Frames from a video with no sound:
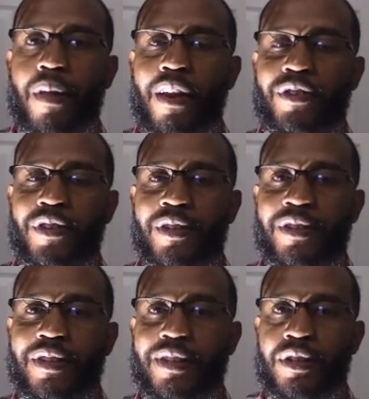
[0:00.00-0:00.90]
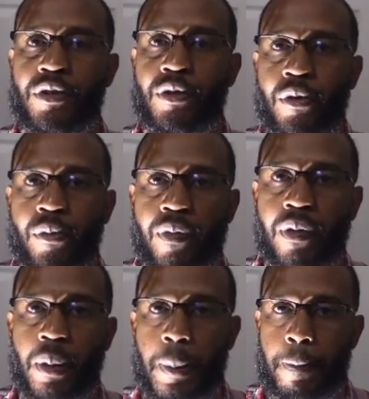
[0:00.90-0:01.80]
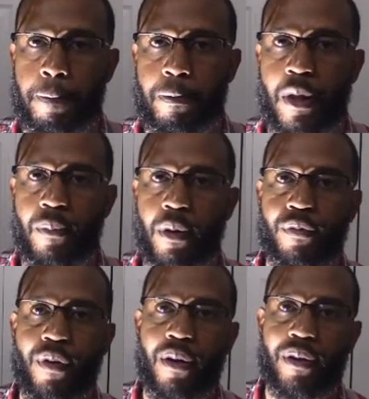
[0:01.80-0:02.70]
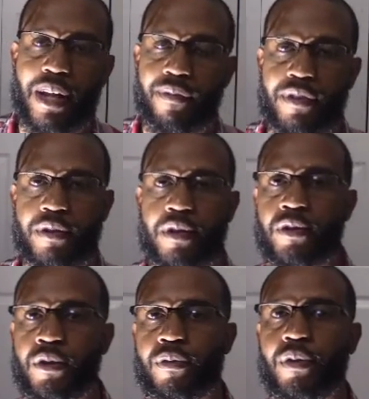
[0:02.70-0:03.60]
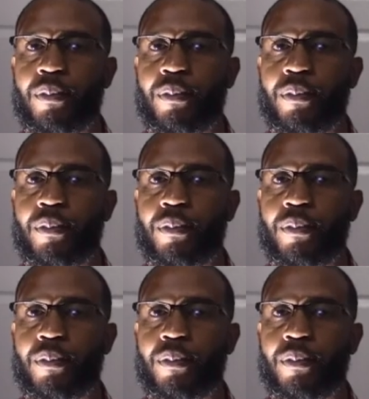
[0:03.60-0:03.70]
And Jesus is the truth. And we're following after the truth.